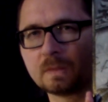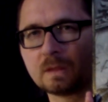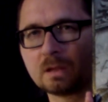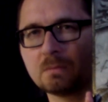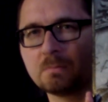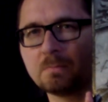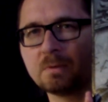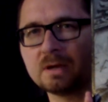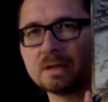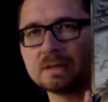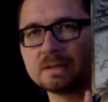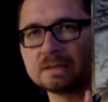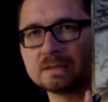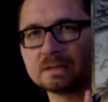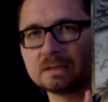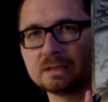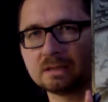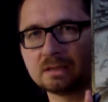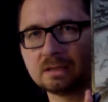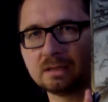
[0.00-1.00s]
but
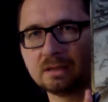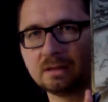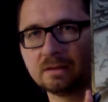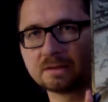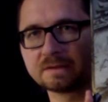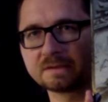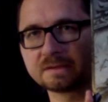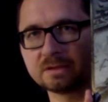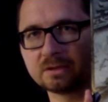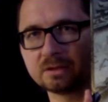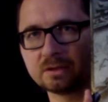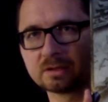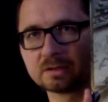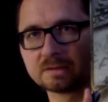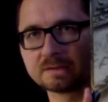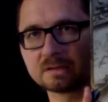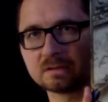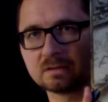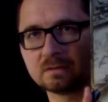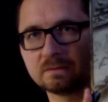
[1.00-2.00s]
in the
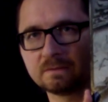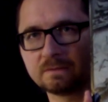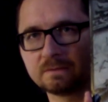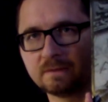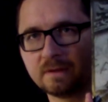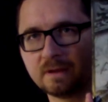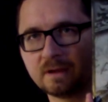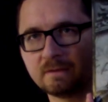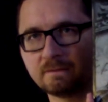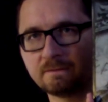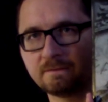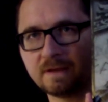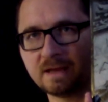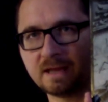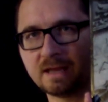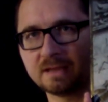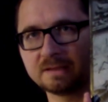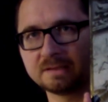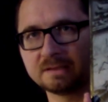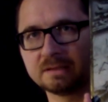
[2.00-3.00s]
circles of their
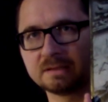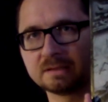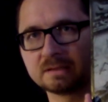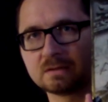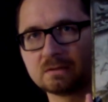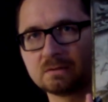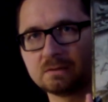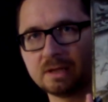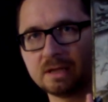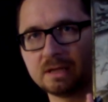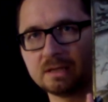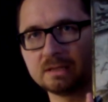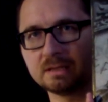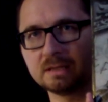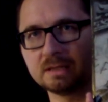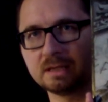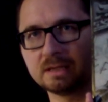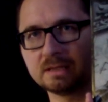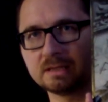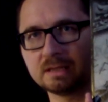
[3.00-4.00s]
fans it is called
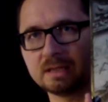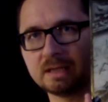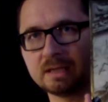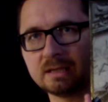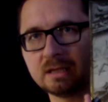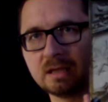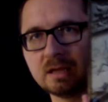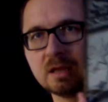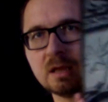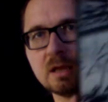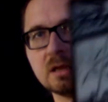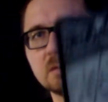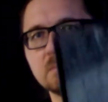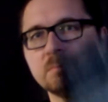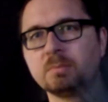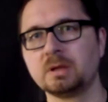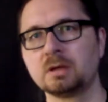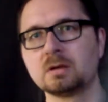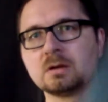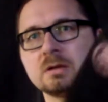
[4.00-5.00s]
1888
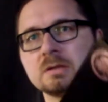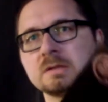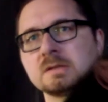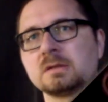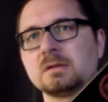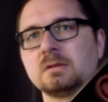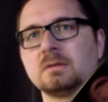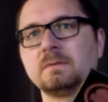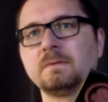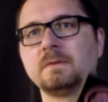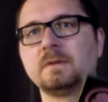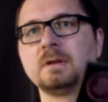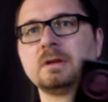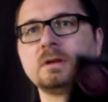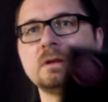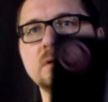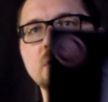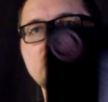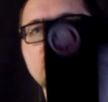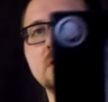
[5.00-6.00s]
because of
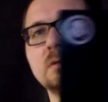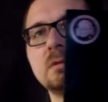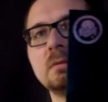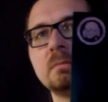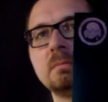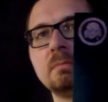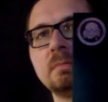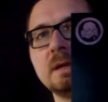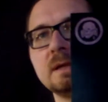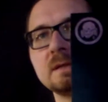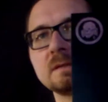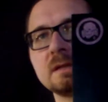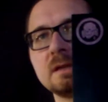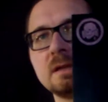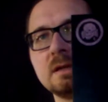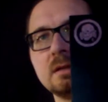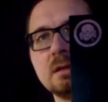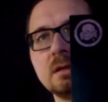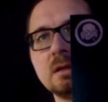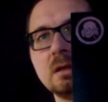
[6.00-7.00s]
the
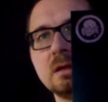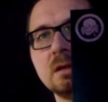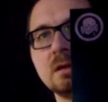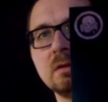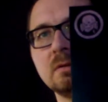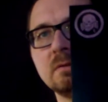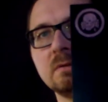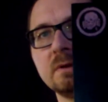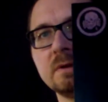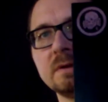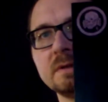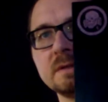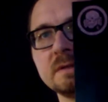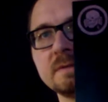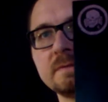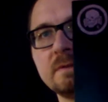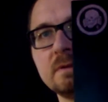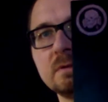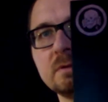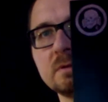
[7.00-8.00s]
backside where it is
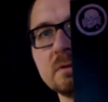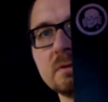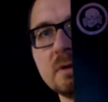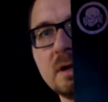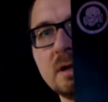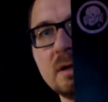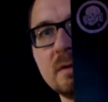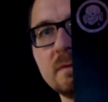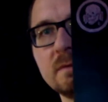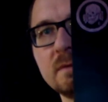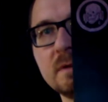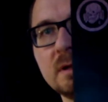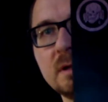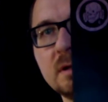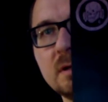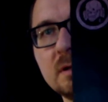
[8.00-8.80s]
photographed, and